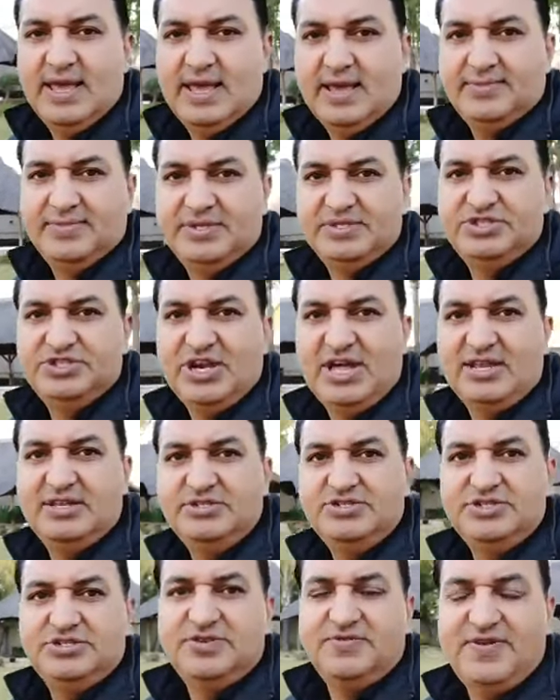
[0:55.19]
And the
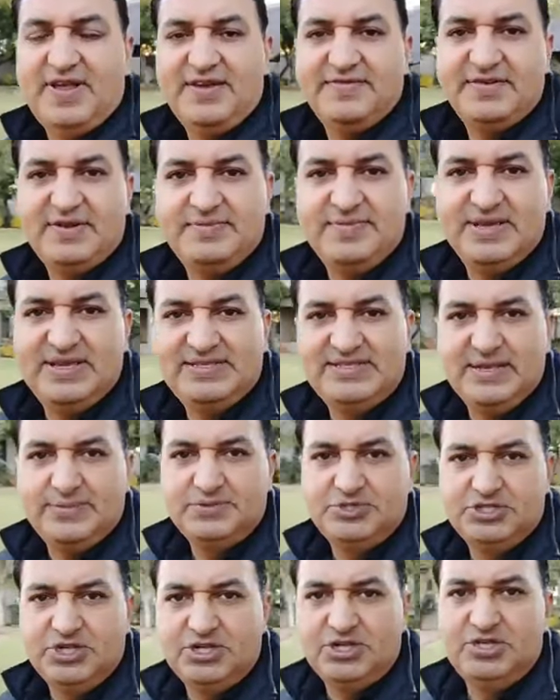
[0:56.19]
challenges of life can be
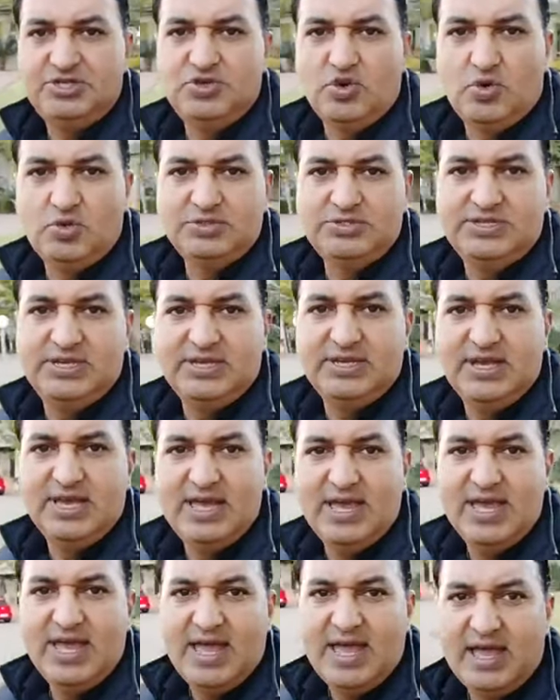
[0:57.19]
exceptionally daunting
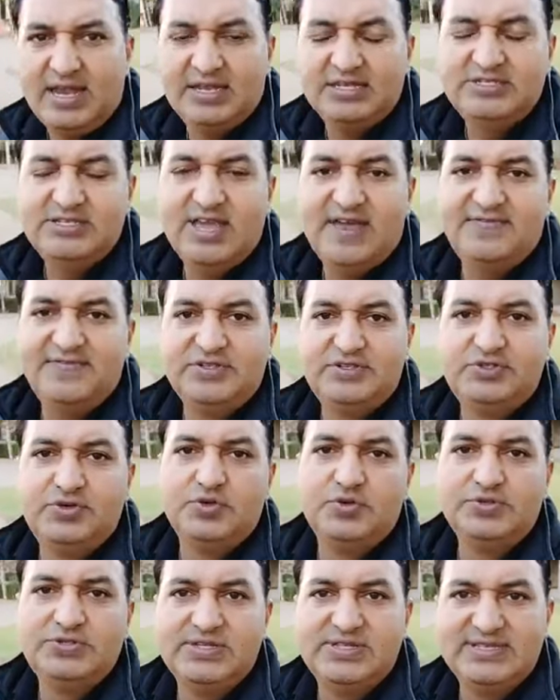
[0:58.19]
unless you have the
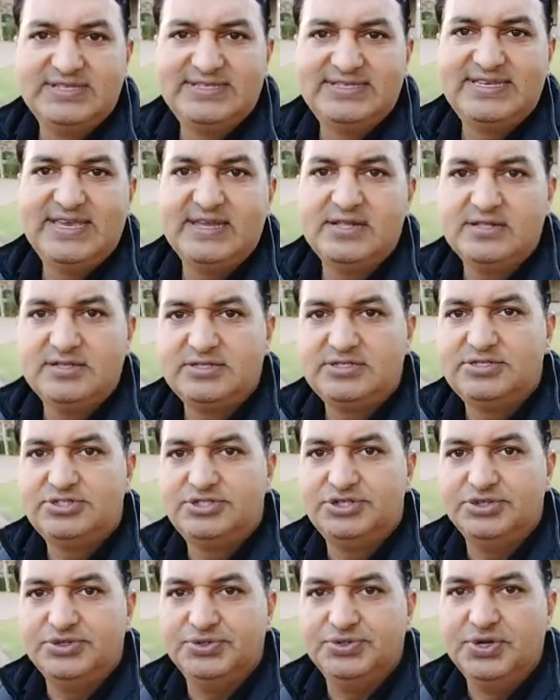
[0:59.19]
tools and the skills
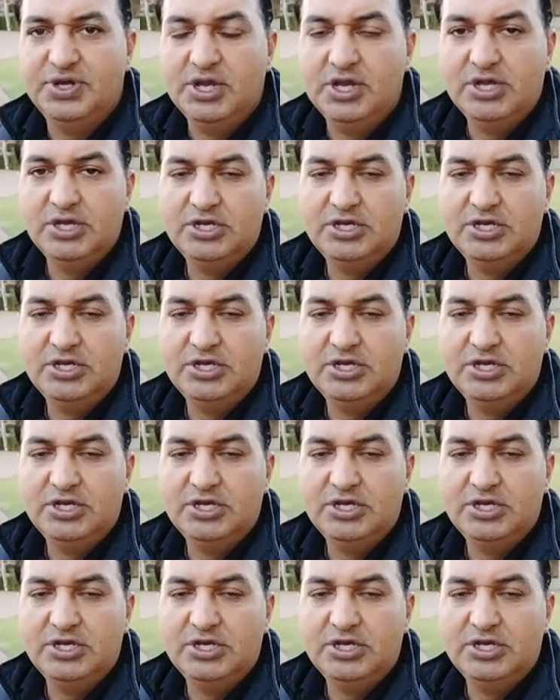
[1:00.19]
to